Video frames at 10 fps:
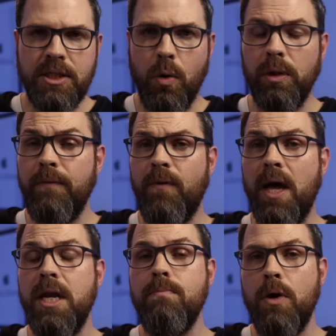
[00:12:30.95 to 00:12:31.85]
is totally
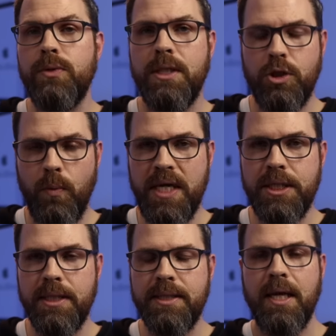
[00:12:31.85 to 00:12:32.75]
fine in most
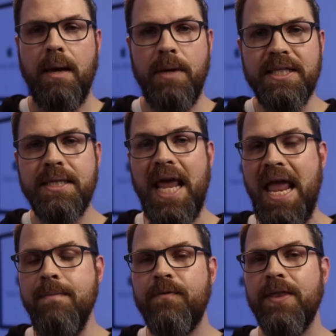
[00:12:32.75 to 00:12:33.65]
situations. I'm not saying to
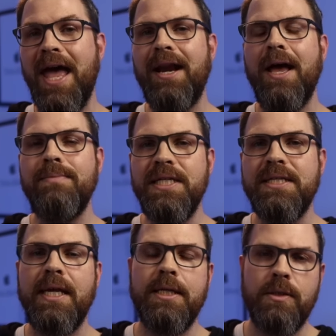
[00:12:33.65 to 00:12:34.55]
aim for that, I'm just
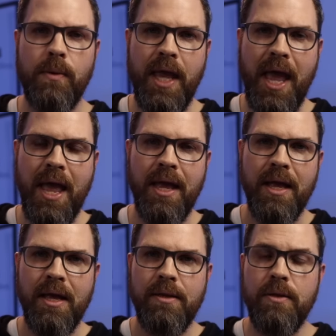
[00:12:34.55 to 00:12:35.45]
saying it's okay.
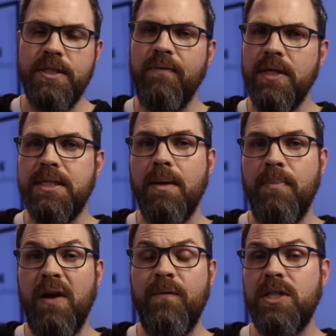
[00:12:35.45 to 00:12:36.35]
There's definitely some
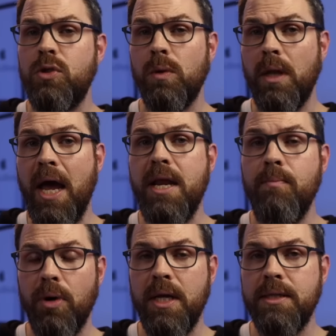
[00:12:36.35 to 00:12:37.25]
benefits to aligning
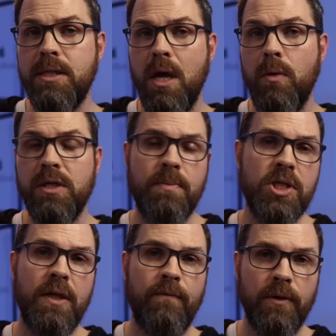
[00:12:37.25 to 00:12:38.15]
brands though,
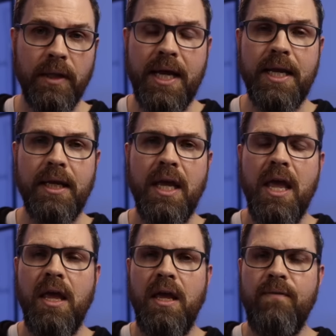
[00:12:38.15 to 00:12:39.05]
especially for lighting.
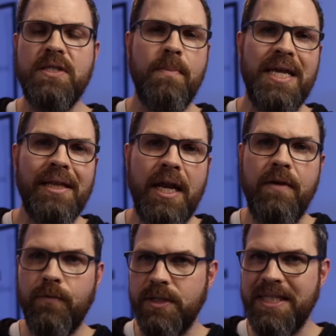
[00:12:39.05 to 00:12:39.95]
If it's main
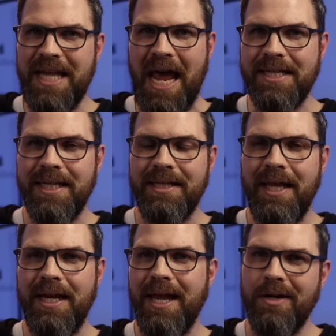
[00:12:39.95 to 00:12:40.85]
lighting versus accent
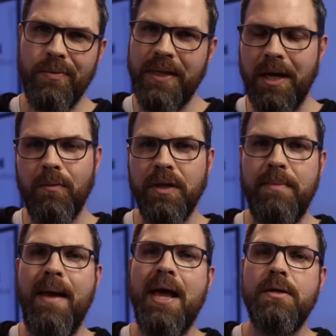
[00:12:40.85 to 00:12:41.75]
lighting, I don't think it really
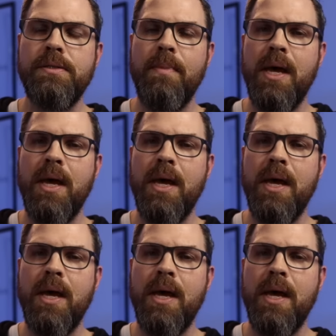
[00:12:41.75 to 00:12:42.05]
matters